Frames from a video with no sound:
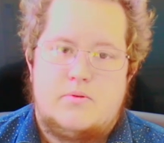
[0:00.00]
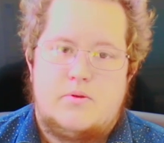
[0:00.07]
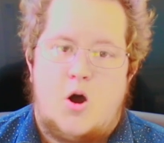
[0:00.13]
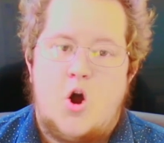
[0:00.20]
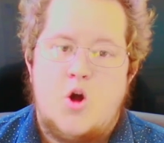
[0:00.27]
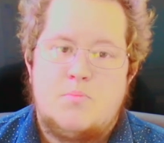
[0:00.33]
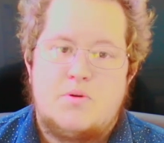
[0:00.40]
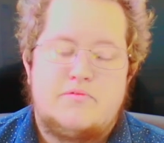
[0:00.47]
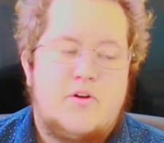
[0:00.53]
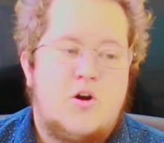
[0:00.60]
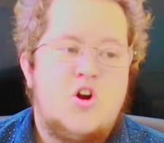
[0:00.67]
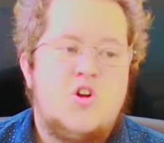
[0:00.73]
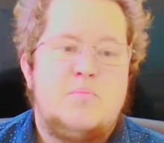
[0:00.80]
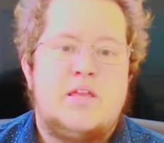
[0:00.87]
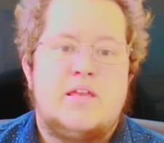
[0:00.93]

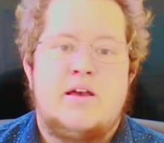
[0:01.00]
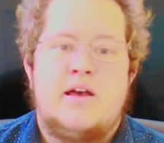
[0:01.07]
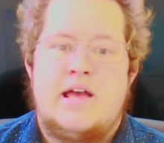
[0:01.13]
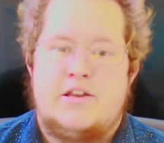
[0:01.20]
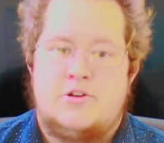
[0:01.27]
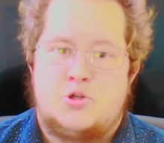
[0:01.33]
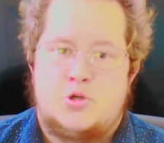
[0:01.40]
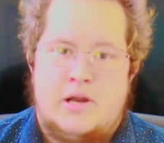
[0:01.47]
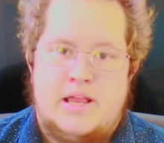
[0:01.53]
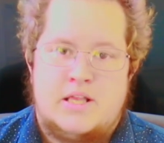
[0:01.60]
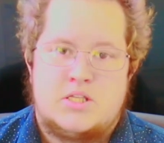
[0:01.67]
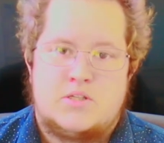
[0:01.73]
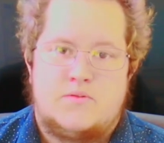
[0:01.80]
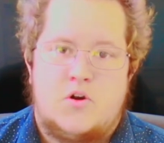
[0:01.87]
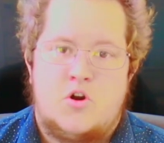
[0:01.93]
Homophobia and
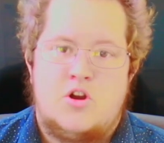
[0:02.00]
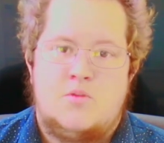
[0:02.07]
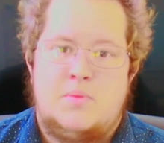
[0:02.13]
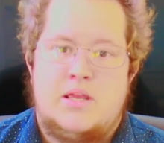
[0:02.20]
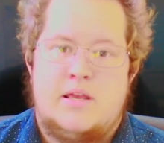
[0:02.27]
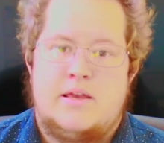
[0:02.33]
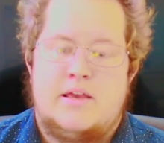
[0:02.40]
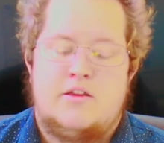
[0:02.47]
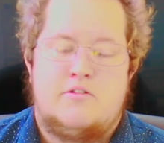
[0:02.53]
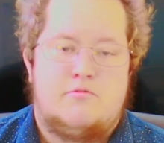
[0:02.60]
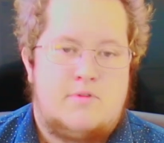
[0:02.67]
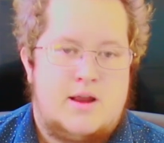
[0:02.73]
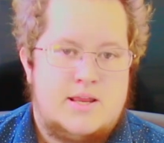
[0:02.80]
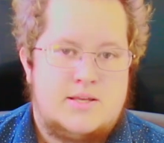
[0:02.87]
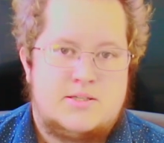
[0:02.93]
transphobia
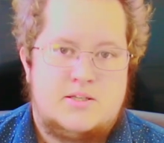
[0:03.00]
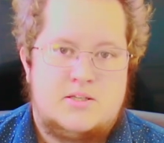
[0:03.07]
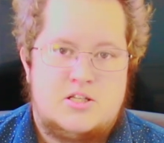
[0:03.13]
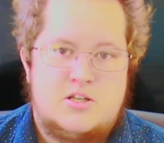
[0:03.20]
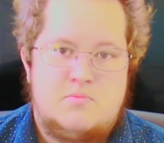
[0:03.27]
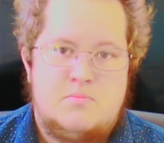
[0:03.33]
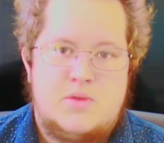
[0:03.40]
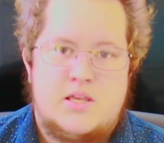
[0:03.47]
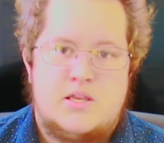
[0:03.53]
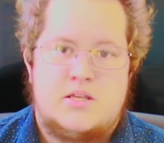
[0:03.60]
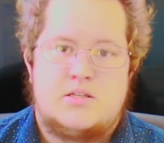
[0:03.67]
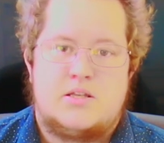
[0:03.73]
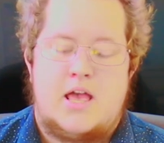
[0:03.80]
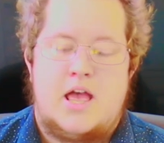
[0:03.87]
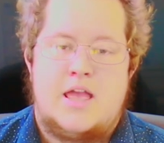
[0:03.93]
and racism
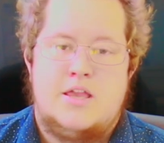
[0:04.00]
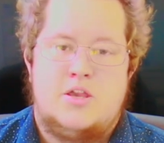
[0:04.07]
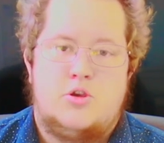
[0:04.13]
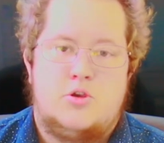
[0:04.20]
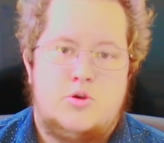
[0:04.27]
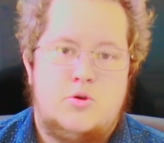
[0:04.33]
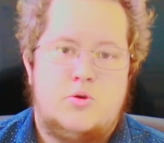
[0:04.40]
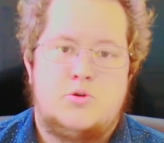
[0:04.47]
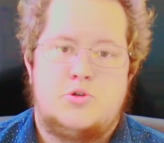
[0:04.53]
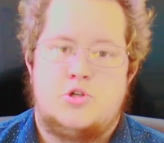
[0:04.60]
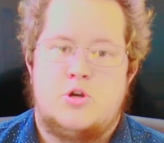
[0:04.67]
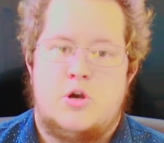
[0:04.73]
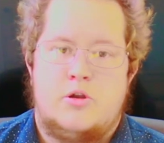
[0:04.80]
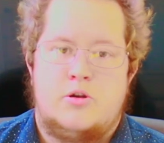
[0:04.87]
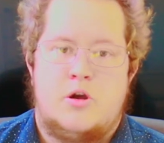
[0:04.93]
is a huge
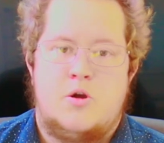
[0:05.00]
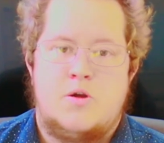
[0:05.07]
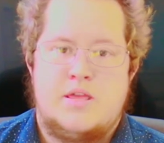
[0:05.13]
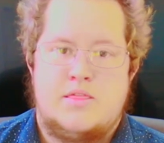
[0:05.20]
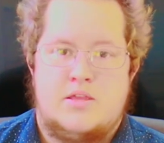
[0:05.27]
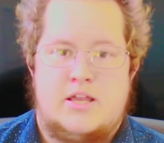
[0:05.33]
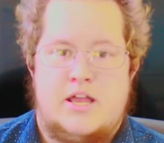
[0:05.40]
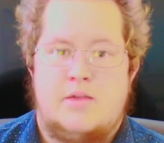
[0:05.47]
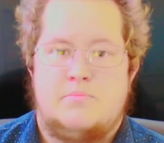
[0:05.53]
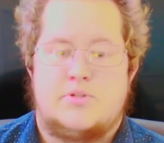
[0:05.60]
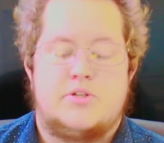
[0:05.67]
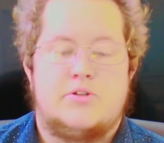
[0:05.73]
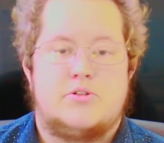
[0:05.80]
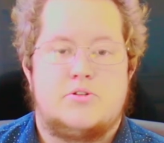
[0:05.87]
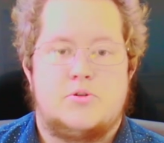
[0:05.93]
no-no in the
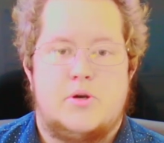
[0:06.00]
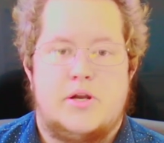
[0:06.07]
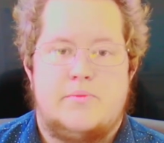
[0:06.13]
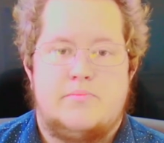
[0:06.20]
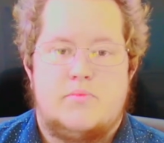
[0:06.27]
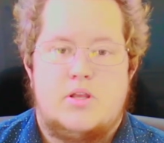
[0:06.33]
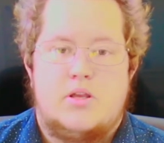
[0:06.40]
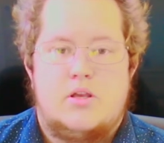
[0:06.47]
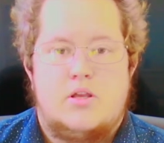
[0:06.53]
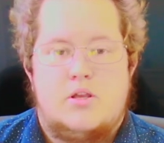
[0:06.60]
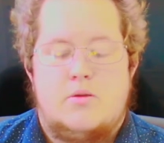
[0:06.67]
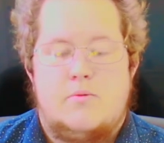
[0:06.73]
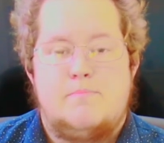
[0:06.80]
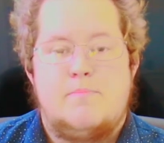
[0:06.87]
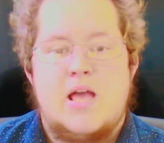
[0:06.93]
games industry.
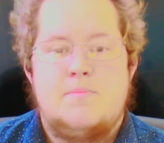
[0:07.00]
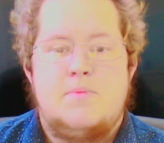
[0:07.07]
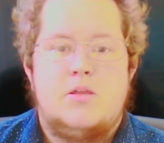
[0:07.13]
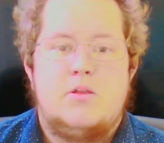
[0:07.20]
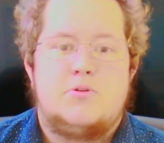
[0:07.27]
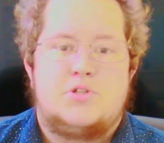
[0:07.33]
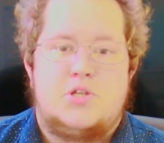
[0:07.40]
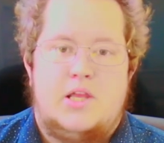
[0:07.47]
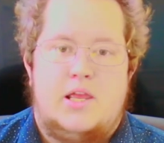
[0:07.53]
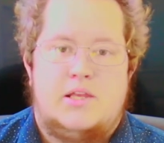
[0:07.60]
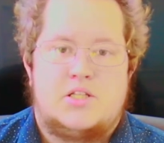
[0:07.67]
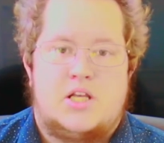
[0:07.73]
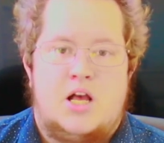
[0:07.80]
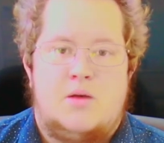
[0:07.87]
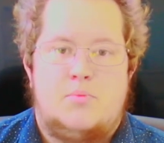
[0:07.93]
Maybe you'll see
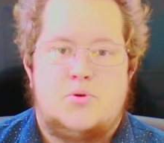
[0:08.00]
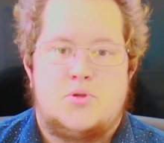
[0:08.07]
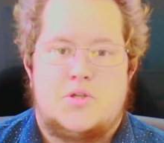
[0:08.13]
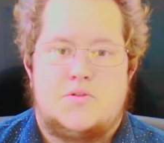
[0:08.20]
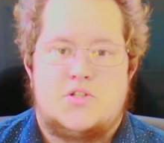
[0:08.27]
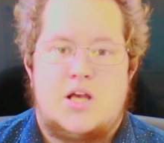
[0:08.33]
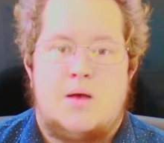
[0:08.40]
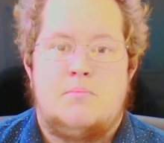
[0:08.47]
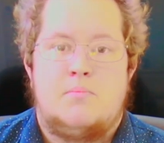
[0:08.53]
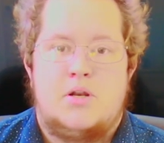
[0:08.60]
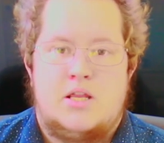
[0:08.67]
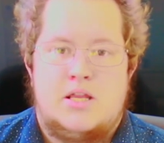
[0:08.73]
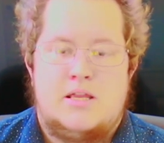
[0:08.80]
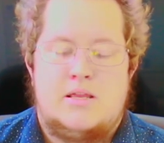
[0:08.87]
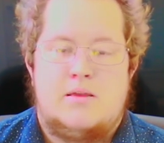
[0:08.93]
examples of
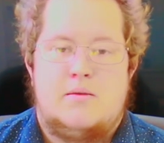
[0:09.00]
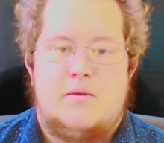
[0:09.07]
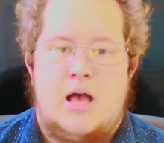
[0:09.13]
somebody